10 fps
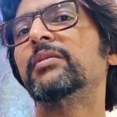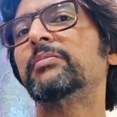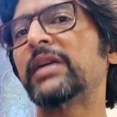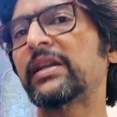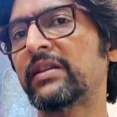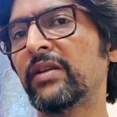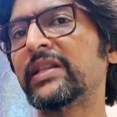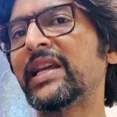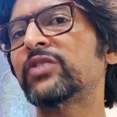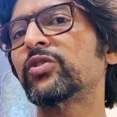But, you know,
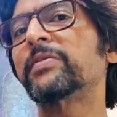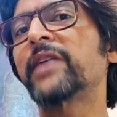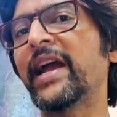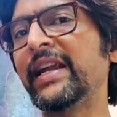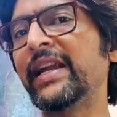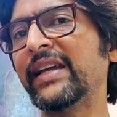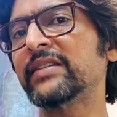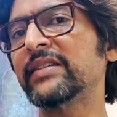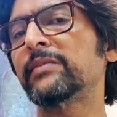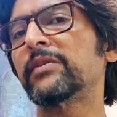they should prioritize
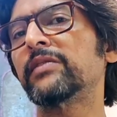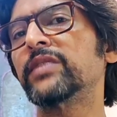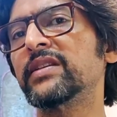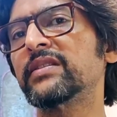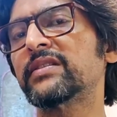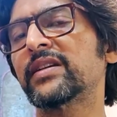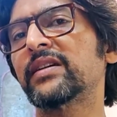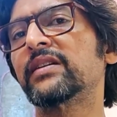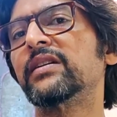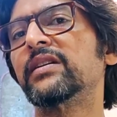some of these, you